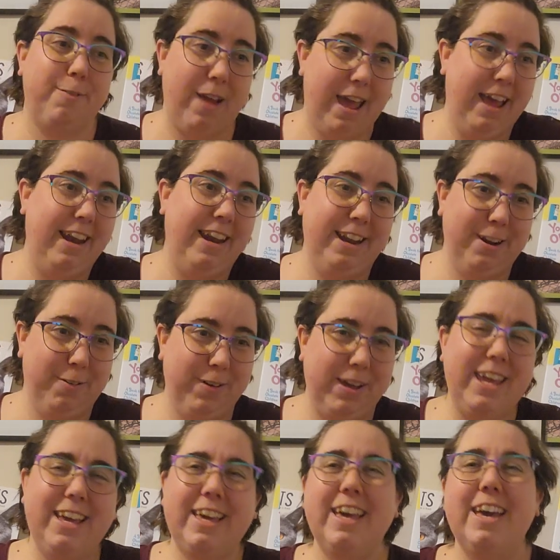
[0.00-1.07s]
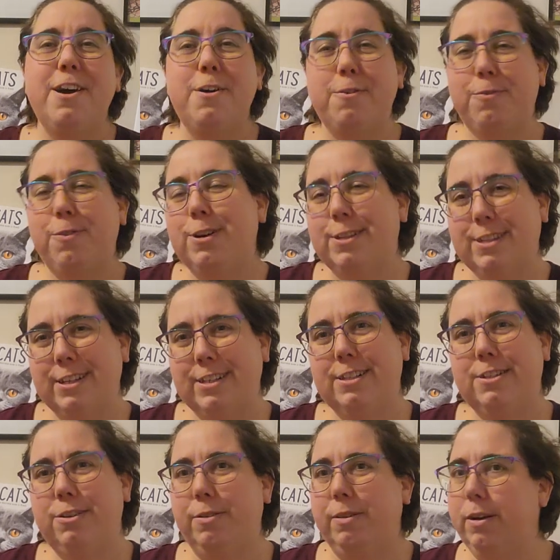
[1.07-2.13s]
read in a week versus
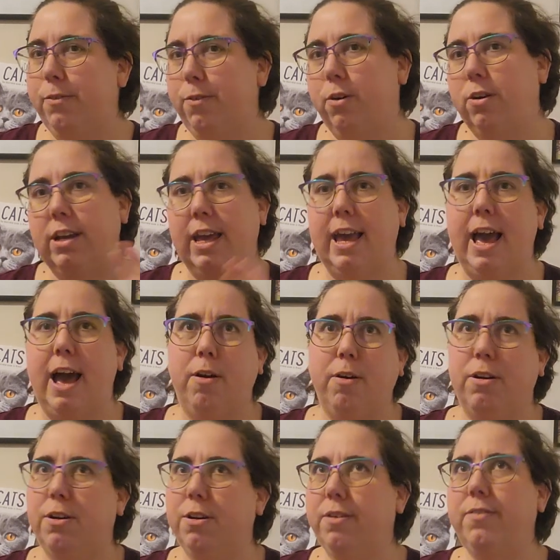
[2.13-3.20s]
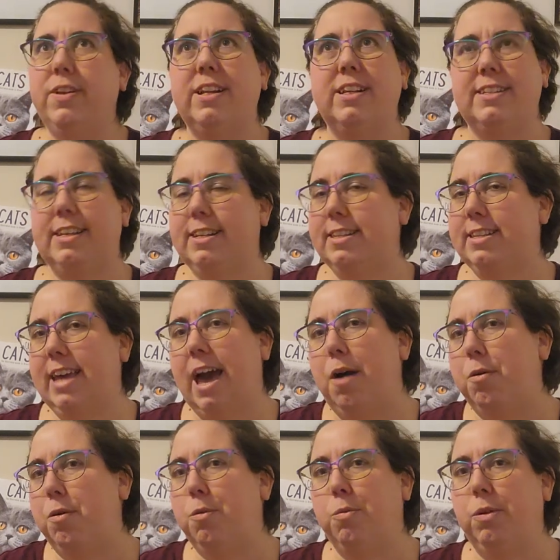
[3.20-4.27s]
doing a 48 hour or even a 60
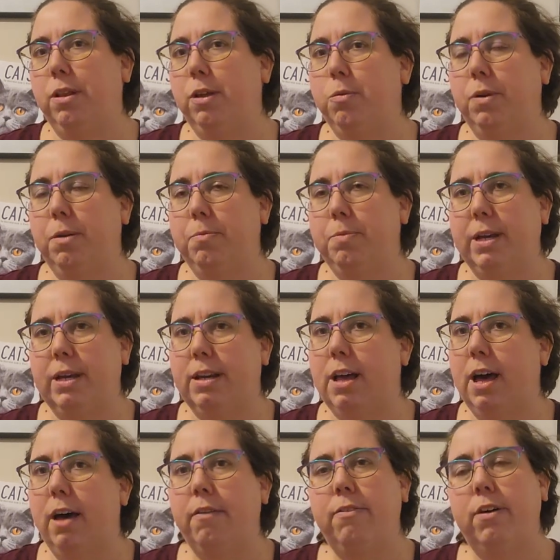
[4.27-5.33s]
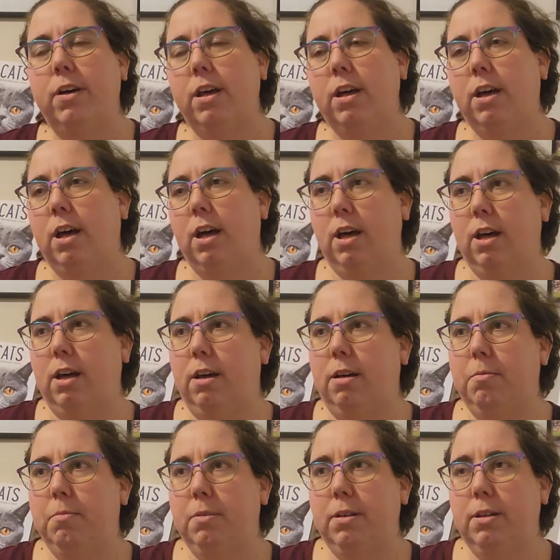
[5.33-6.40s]
hour really wouldn't be enough.
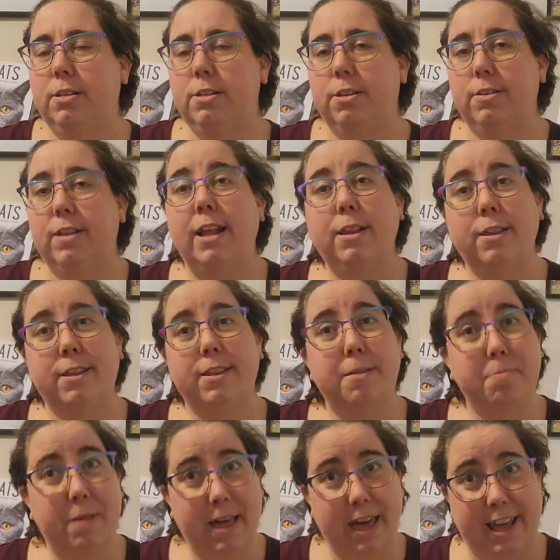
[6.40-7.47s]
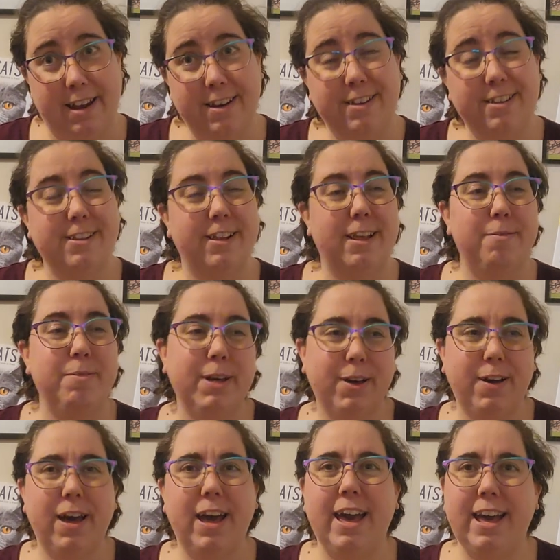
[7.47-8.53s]
Um, and so that's the plan. So let me go
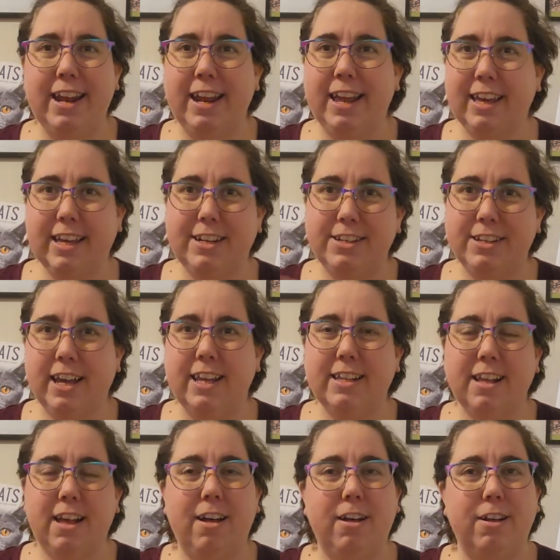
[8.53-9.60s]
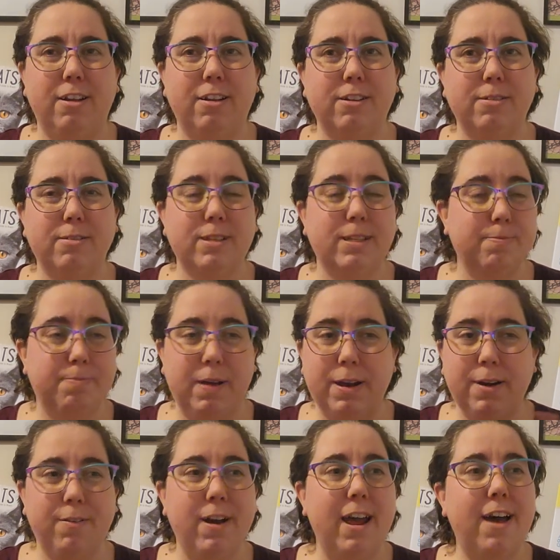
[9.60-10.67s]
ahead and get you guys all spun
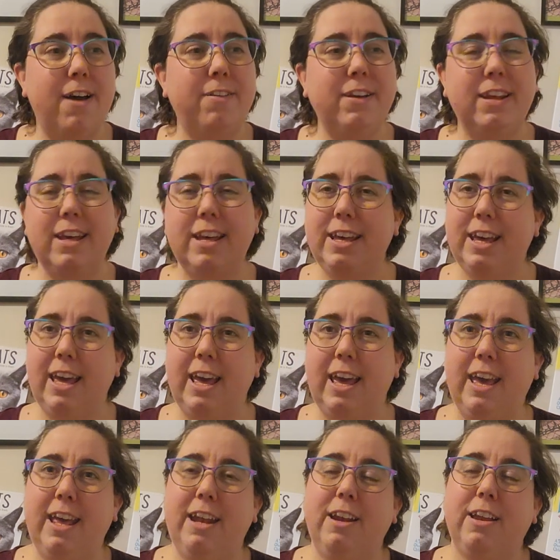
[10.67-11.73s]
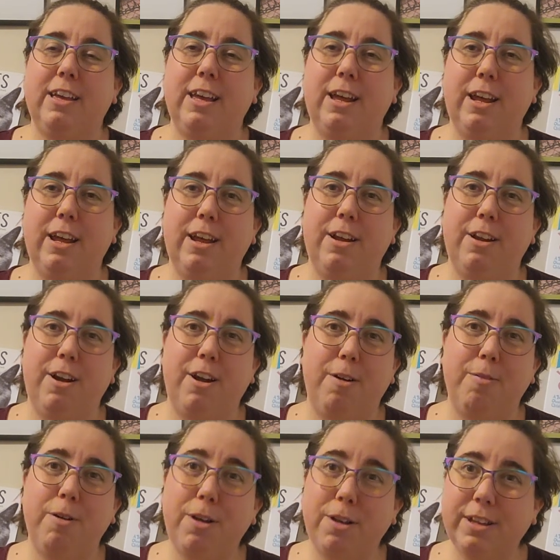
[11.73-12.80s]
around and get our
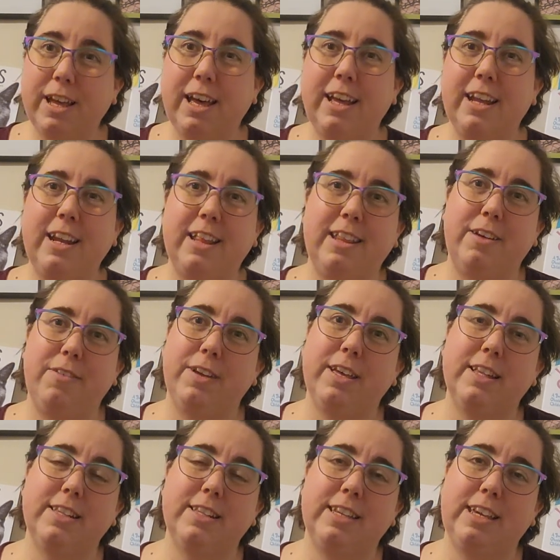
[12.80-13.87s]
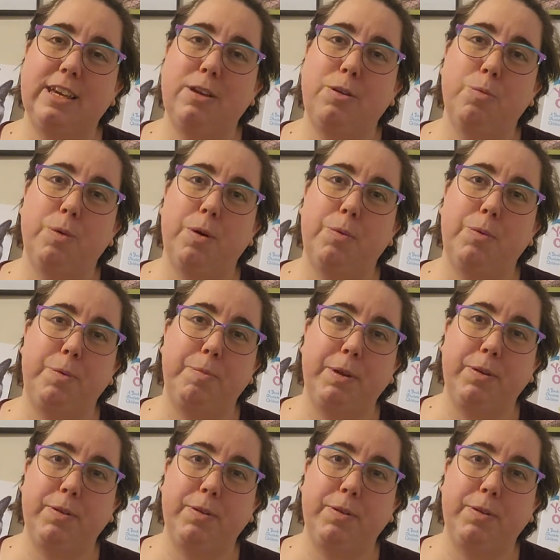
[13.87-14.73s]
roll done and then we can see what we'll be